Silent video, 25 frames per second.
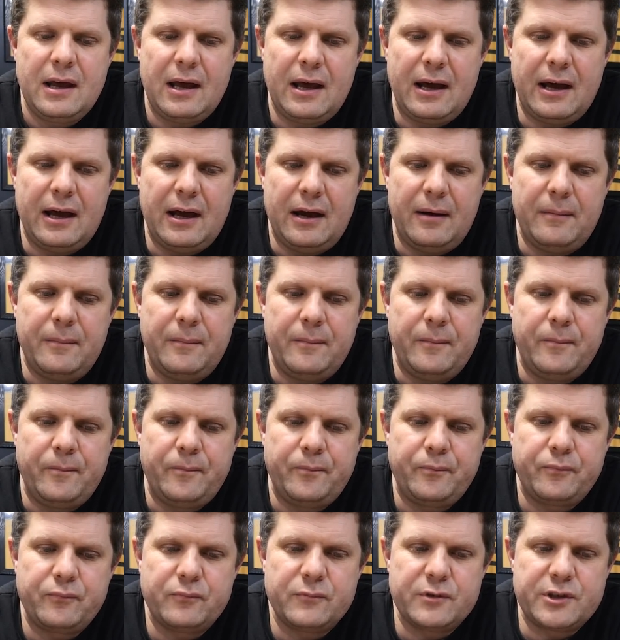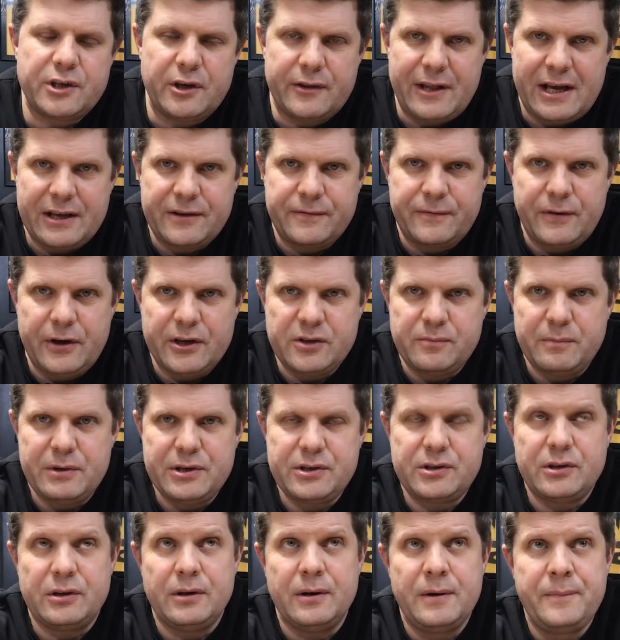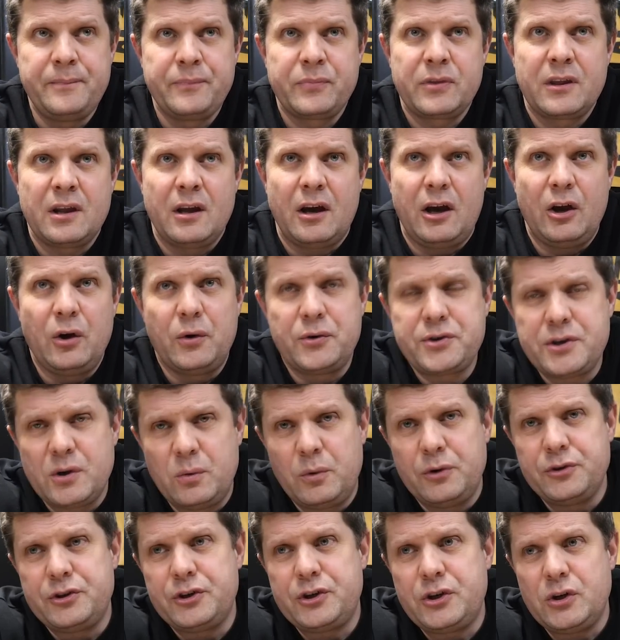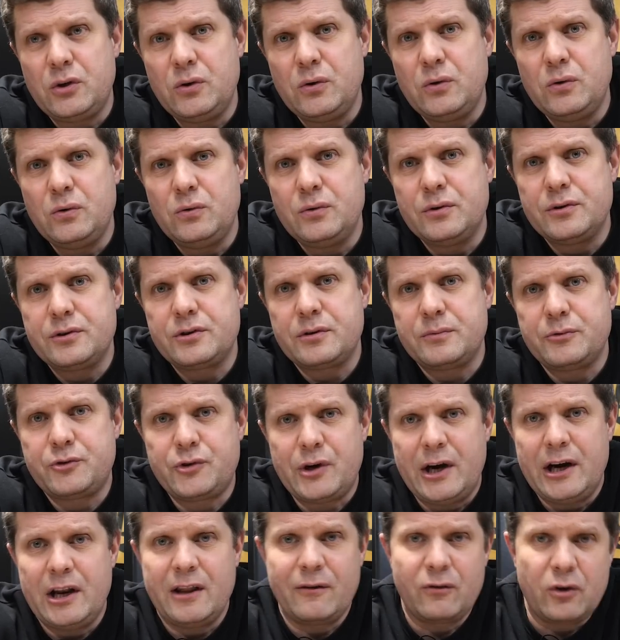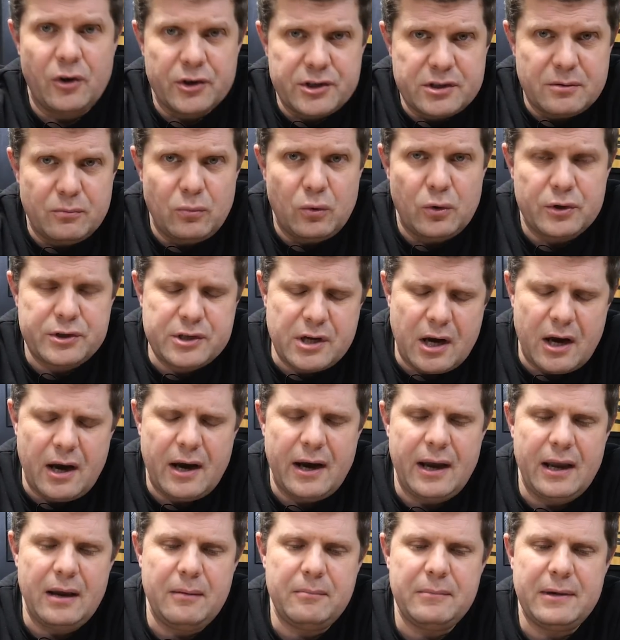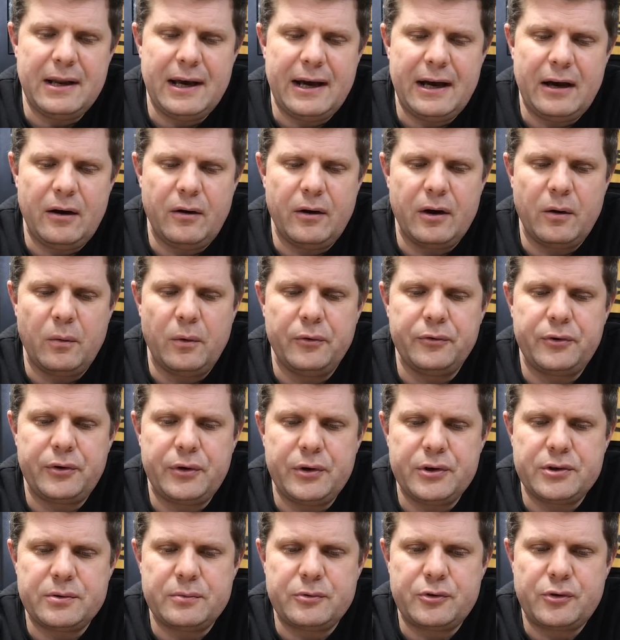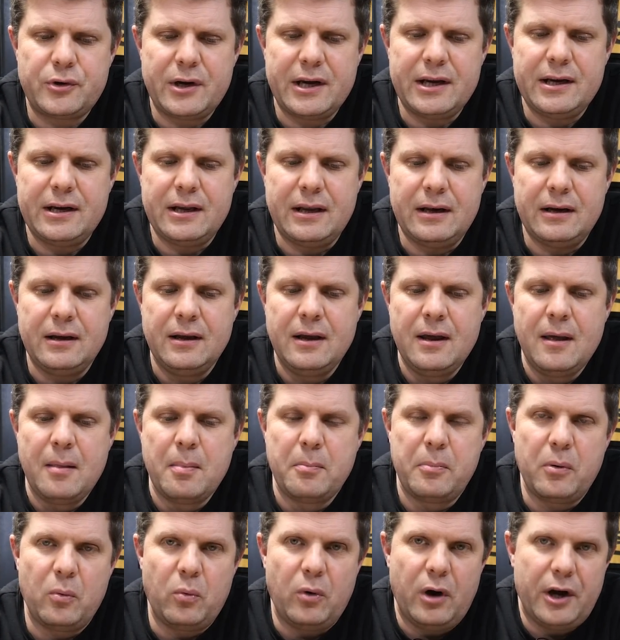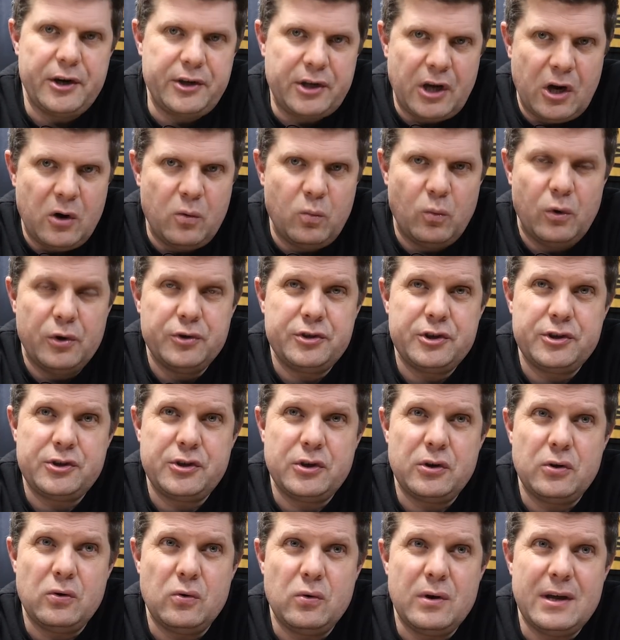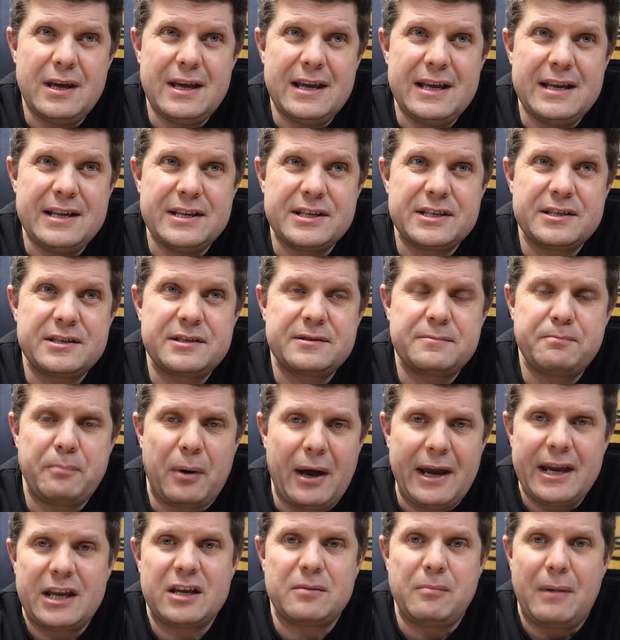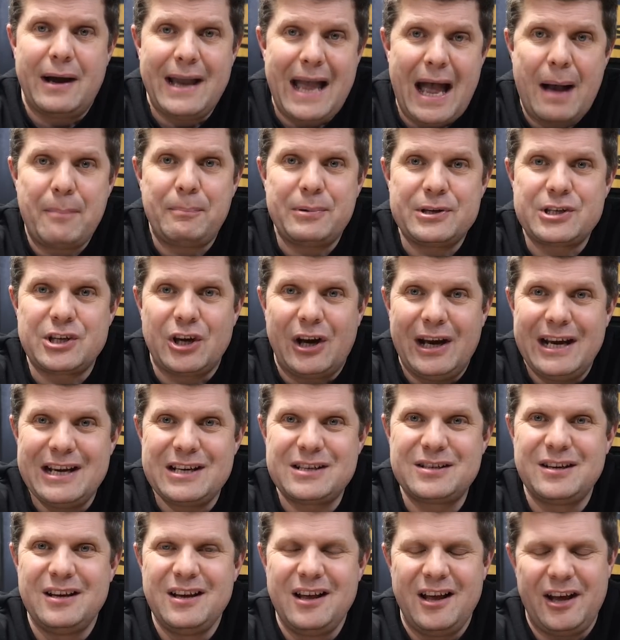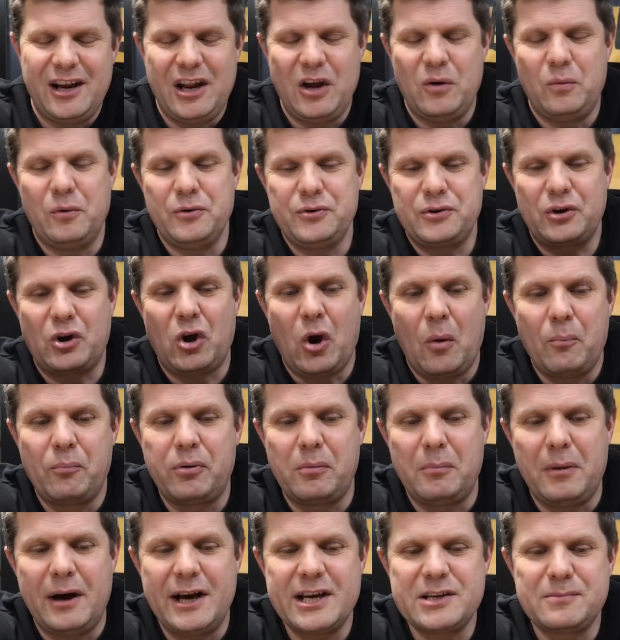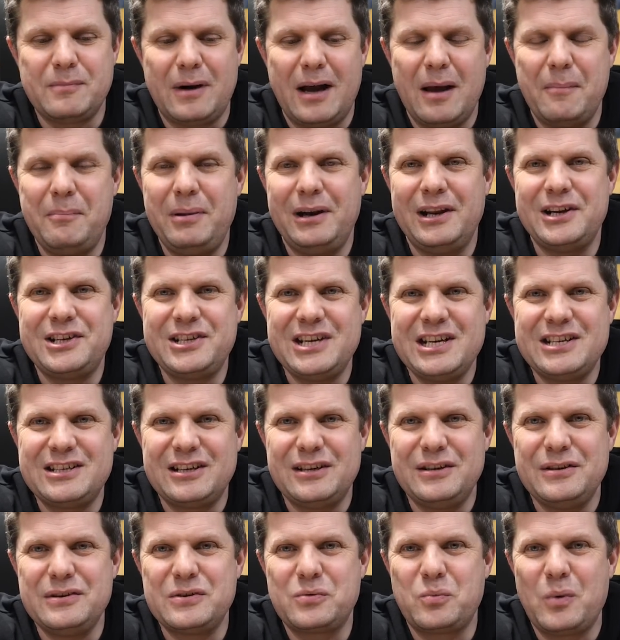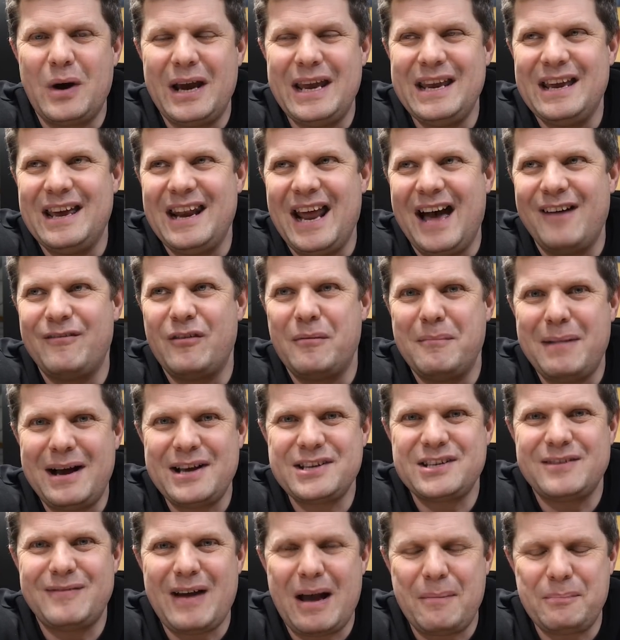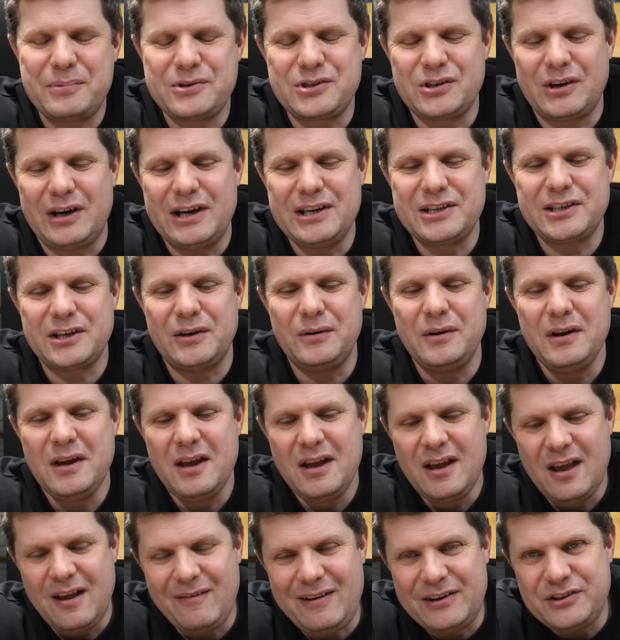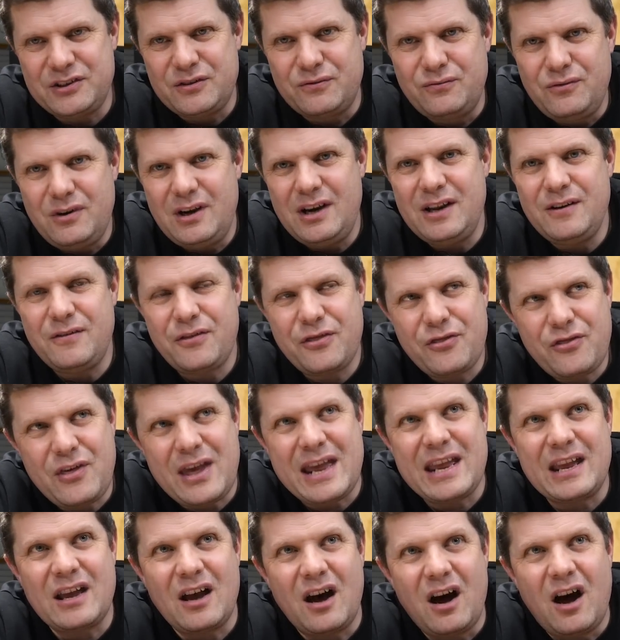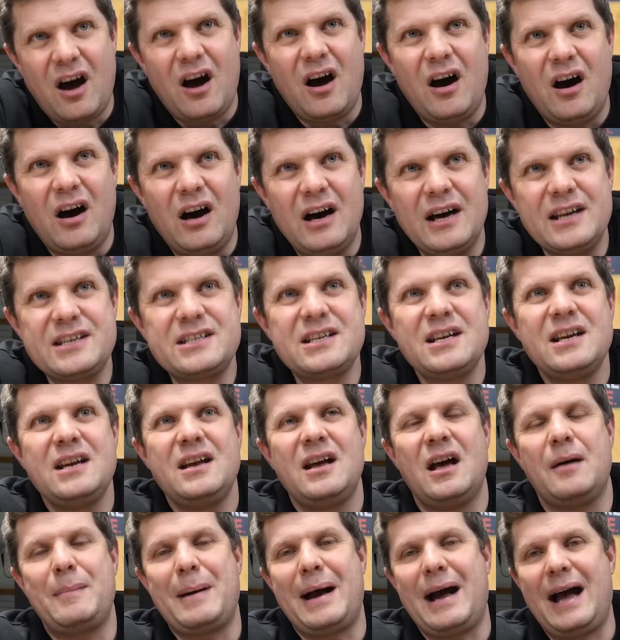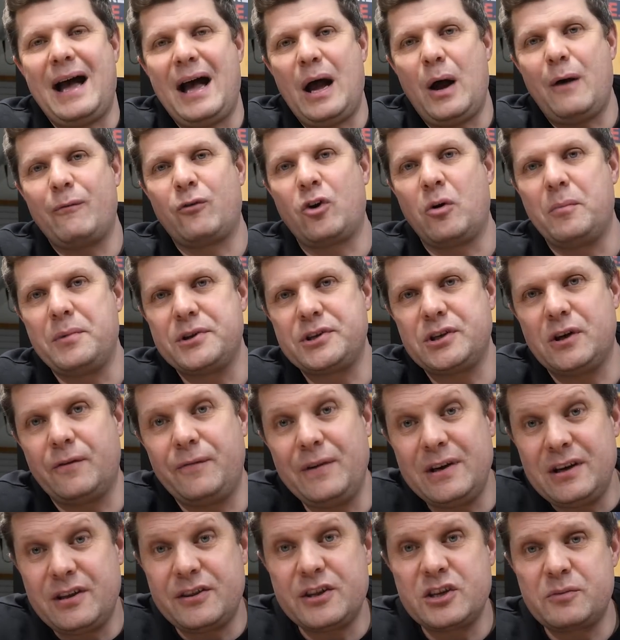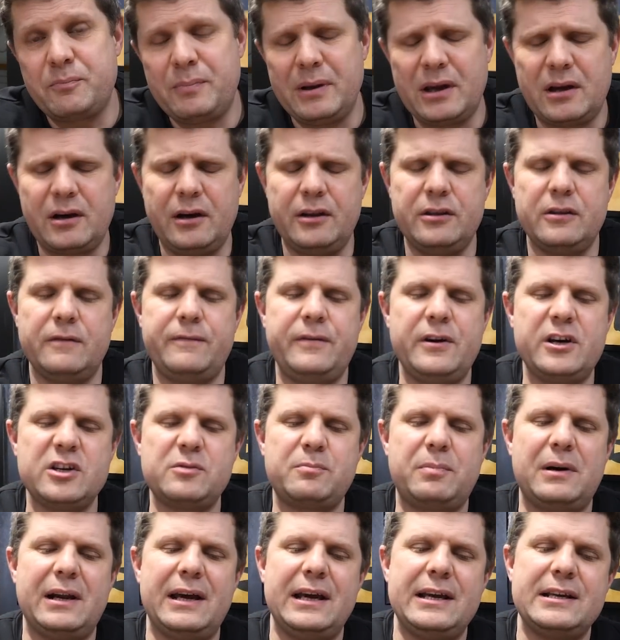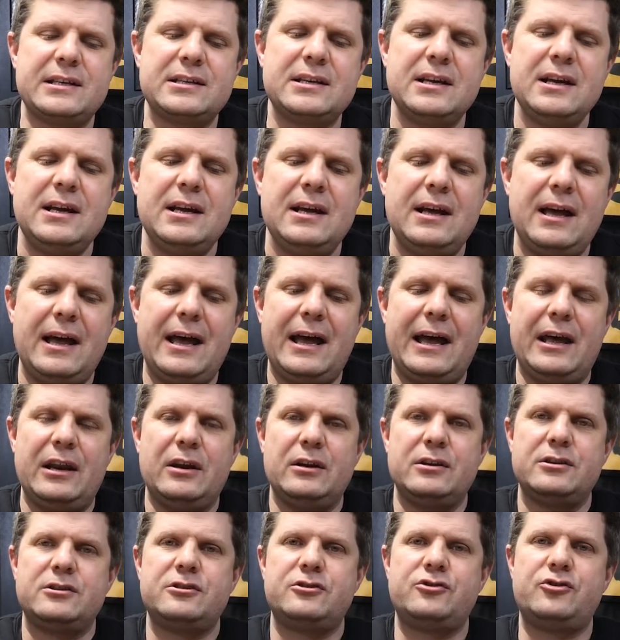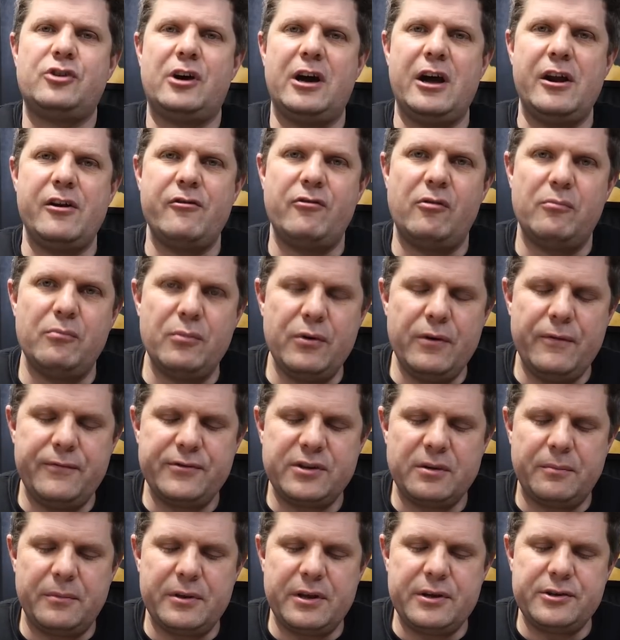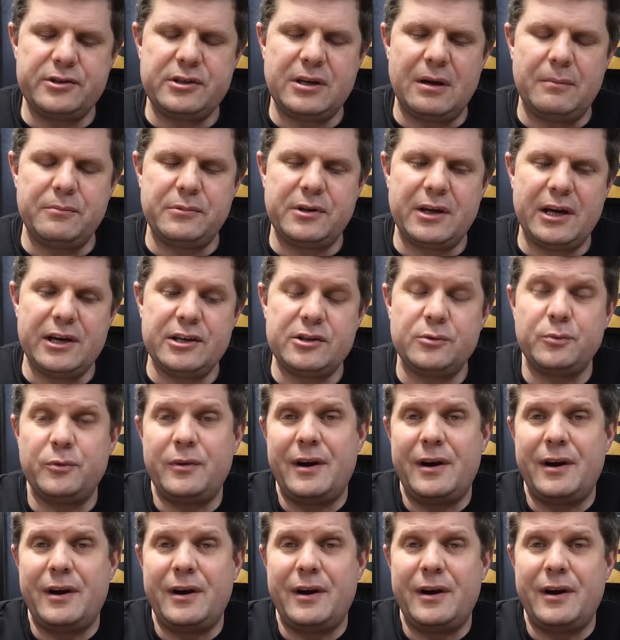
So that's first mission. I also want to do some training. I've got some more time now and I want to do some training, but what I don't want to do is spike my appetite. I don't want to compromise my ability to lose weight and have a massive appetite. So I've had to really think hard about how I've got myself into this pickle in the first place and try and remove some of those temptations.